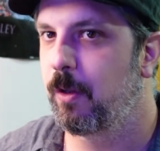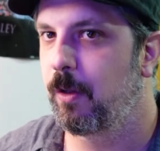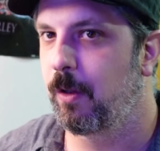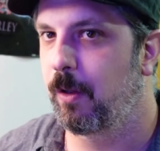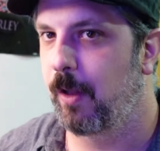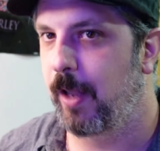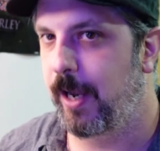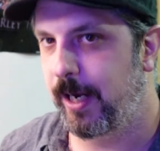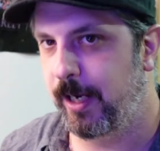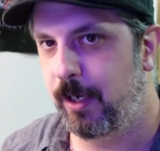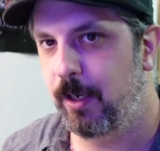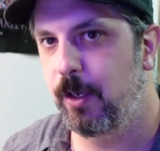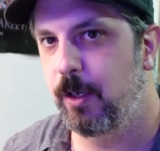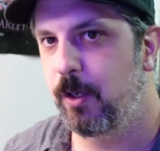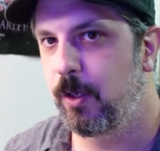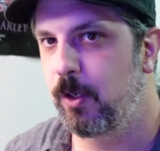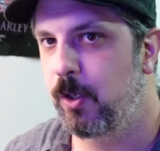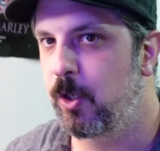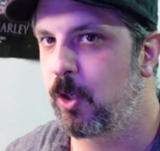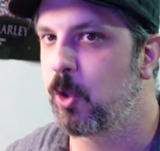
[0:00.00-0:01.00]
like
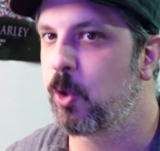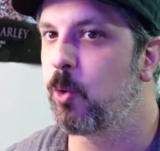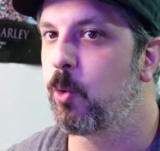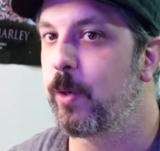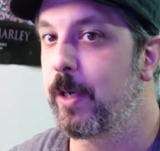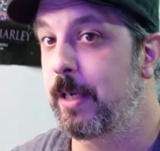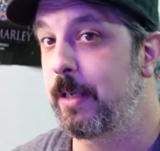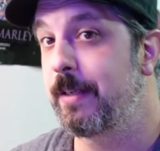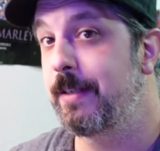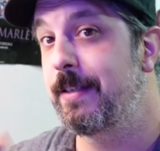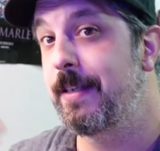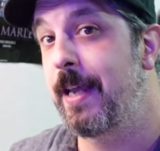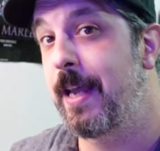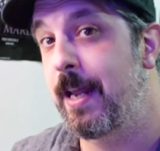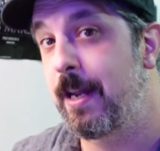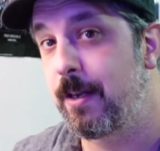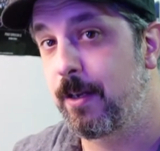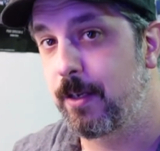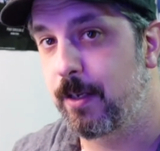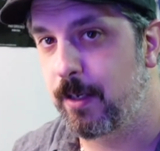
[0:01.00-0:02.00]
you
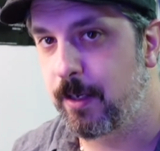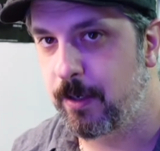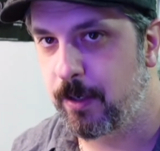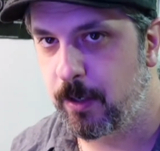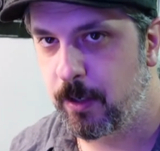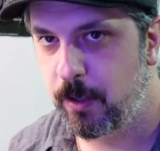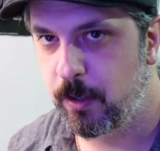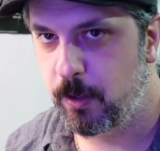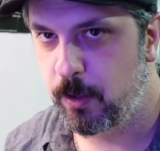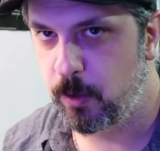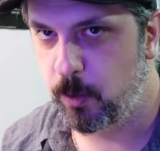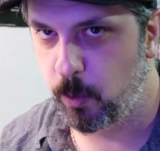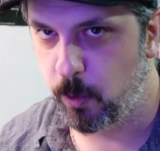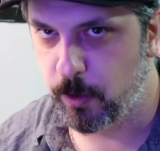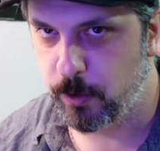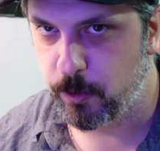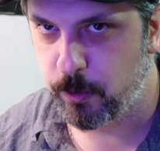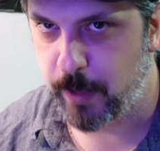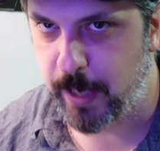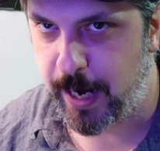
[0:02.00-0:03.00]
intended
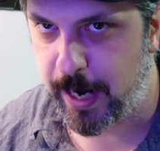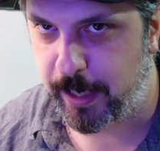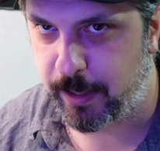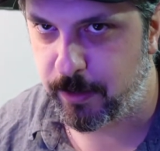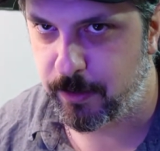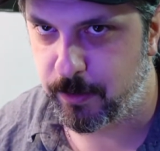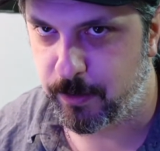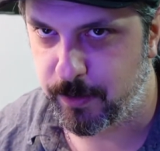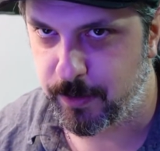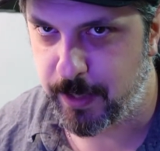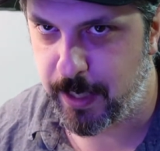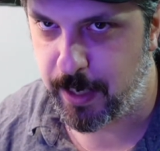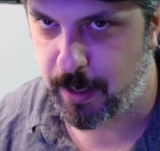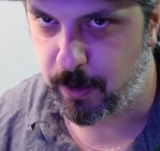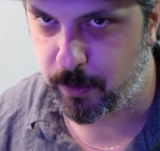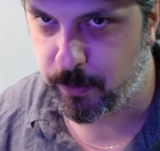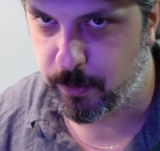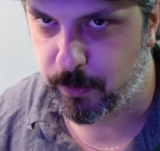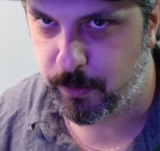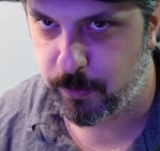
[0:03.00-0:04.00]
your track to
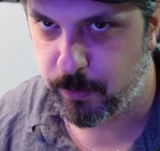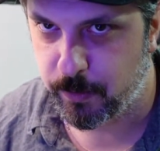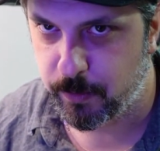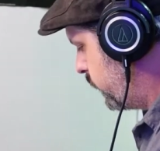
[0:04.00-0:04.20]
sound.